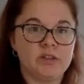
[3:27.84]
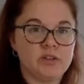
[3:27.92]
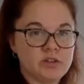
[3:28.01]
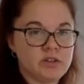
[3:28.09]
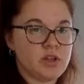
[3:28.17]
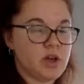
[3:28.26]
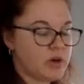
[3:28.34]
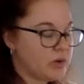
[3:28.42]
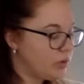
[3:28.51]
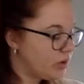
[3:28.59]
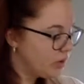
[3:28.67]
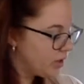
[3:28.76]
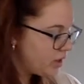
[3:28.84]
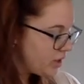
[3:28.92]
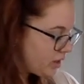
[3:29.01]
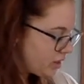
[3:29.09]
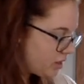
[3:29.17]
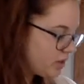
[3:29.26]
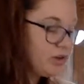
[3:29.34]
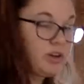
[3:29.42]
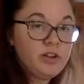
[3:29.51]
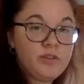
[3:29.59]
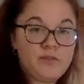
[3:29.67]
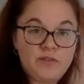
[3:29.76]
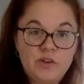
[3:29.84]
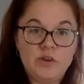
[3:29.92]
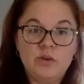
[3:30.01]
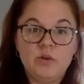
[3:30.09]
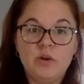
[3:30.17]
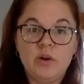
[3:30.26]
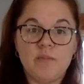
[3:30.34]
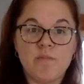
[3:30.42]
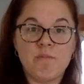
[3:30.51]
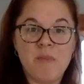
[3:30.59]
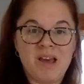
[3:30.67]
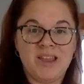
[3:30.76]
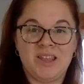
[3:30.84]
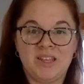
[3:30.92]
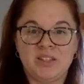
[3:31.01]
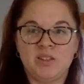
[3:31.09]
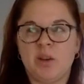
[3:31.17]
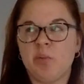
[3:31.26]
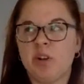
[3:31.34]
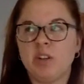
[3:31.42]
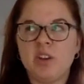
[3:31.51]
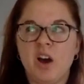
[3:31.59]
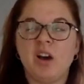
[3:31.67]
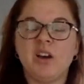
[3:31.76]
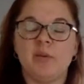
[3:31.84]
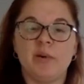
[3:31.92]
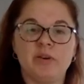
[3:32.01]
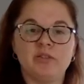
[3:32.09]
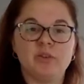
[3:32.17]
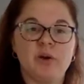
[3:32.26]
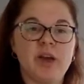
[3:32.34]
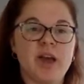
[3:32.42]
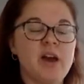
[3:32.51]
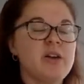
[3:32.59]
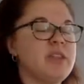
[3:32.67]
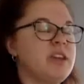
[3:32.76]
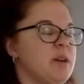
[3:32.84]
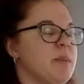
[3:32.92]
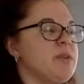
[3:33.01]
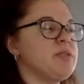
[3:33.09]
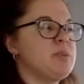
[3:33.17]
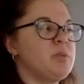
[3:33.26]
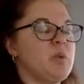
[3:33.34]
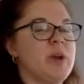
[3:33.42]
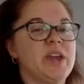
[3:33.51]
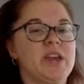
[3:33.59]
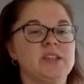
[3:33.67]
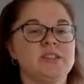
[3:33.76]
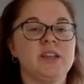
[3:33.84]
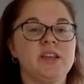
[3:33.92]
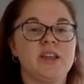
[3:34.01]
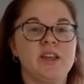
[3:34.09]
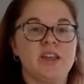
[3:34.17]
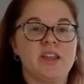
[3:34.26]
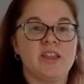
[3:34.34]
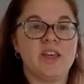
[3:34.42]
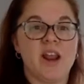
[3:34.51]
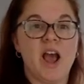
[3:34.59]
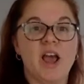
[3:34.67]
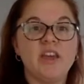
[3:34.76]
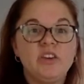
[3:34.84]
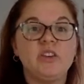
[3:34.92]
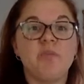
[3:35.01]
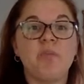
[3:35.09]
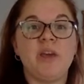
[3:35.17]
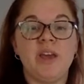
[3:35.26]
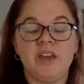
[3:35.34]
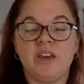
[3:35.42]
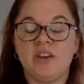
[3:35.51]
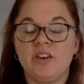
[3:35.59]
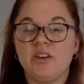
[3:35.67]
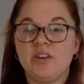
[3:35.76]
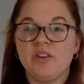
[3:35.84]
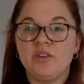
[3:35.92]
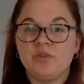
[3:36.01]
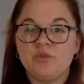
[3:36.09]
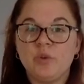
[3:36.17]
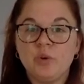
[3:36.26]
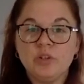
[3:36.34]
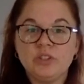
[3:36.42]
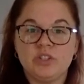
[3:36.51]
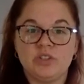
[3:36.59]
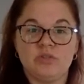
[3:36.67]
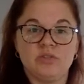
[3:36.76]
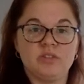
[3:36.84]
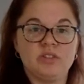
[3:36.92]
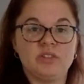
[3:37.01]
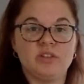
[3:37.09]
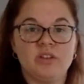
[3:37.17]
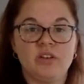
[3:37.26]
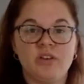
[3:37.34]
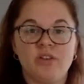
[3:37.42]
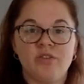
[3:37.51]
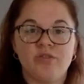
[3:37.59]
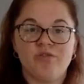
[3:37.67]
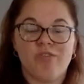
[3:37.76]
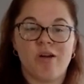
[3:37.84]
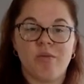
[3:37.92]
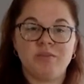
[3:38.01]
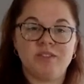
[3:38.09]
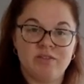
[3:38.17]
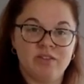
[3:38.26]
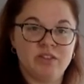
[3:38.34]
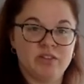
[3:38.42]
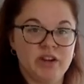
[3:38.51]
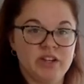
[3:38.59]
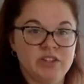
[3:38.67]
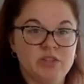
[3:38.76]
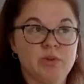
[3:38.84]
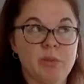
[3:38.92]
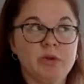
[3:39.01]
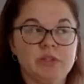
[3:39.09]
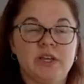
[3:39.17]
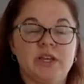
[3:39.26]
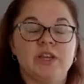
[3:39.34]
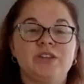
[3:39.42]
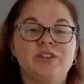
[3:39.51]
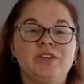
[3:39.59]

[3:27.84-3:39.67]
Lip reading: So there are a few methods that we're going to talk about. So think about some ways that I could pick 4 students from 7th grade to represent